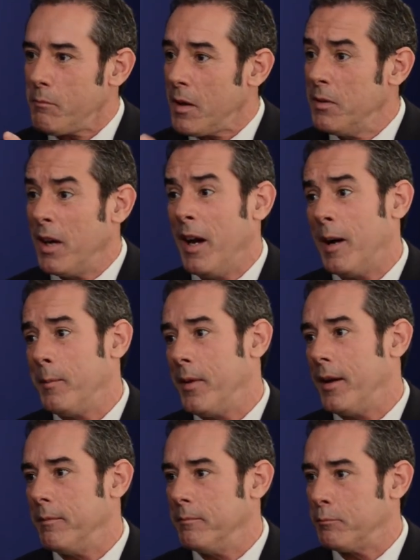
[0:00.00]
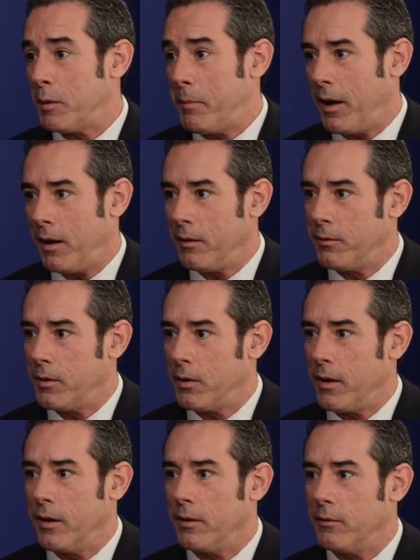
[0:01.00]
to help them prepare for
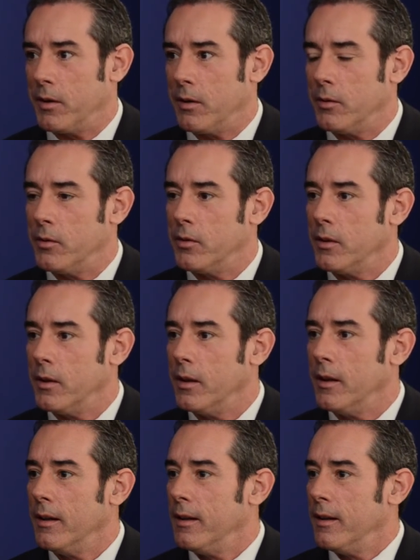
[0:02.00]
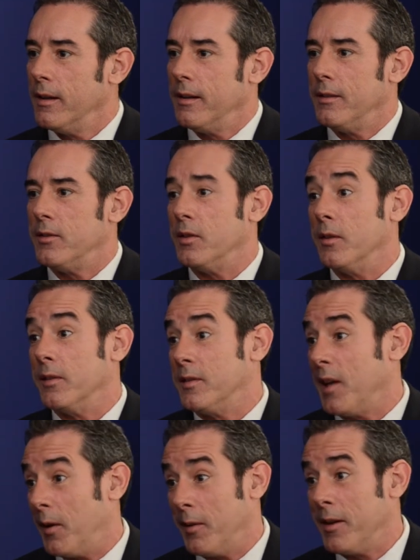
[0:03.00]
their interviews, to
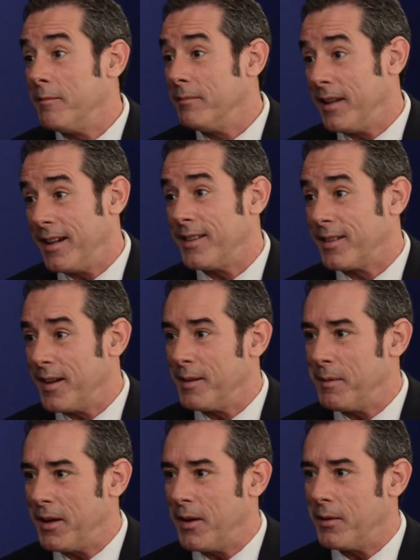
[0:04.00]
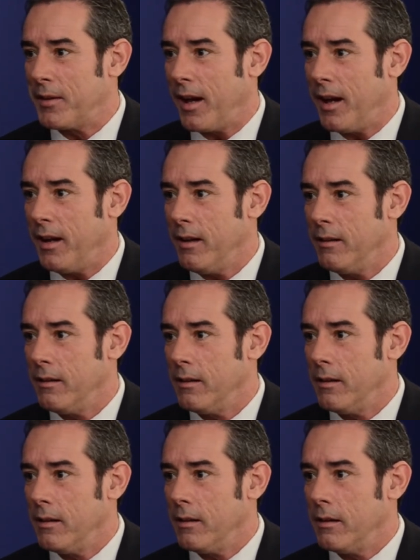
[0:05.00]
tell them that it's going to be okay,
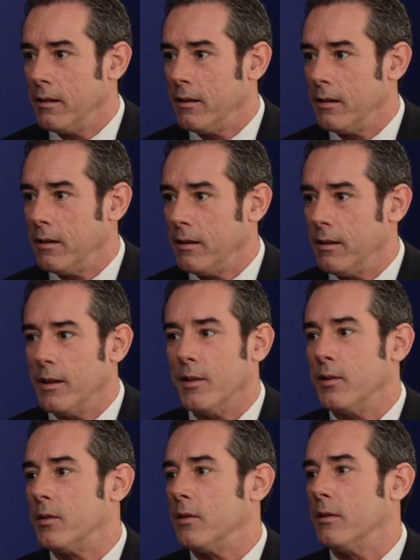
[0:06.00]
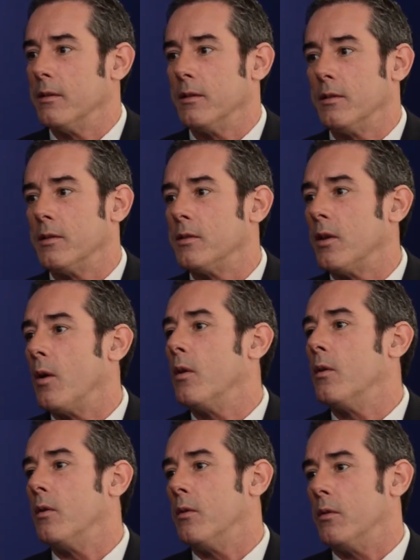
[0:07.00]
is
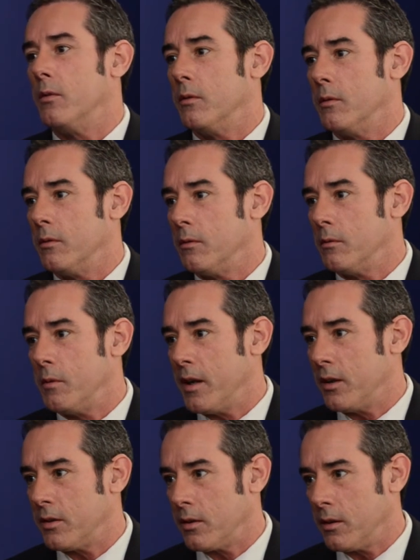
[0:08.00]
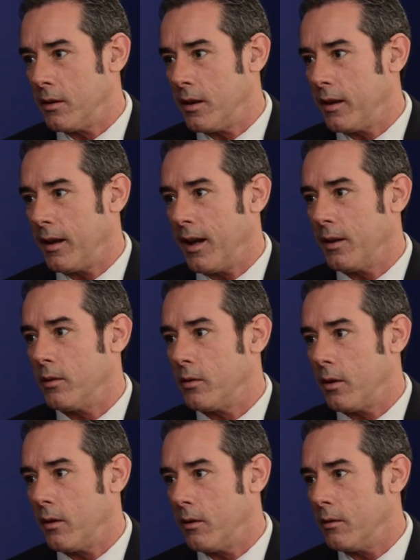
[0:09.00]
so reassuring and
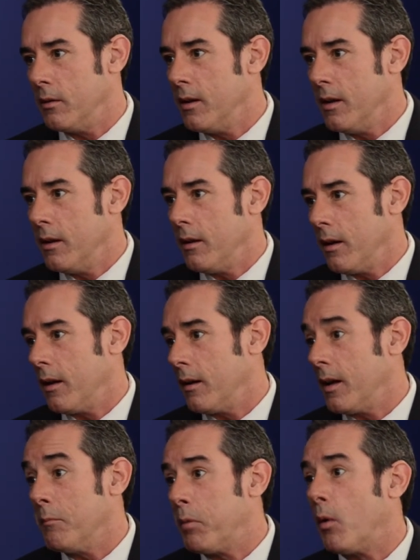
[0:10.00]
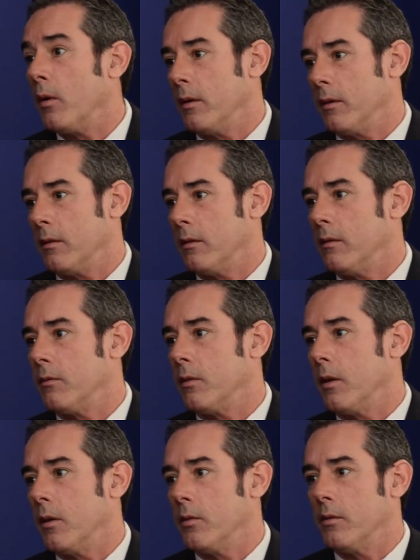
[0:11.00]
so important for
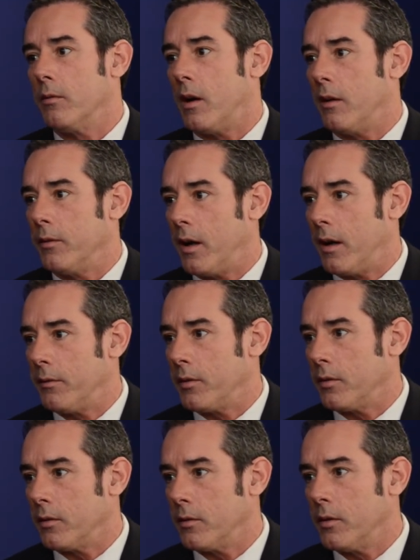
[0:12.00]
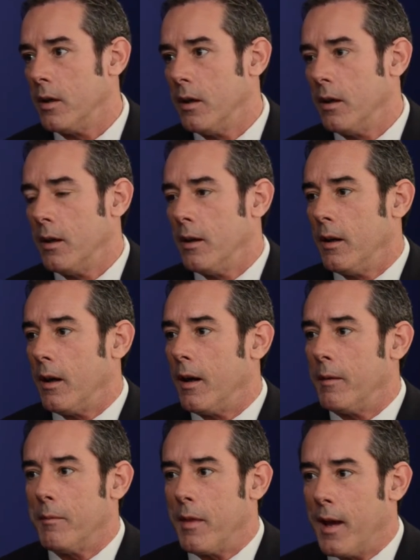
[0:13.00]
those involved officers,
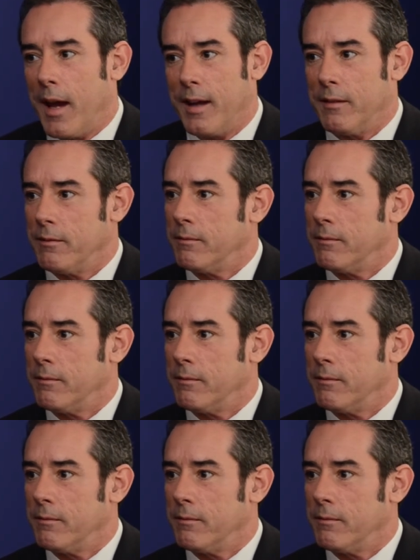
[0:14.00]
that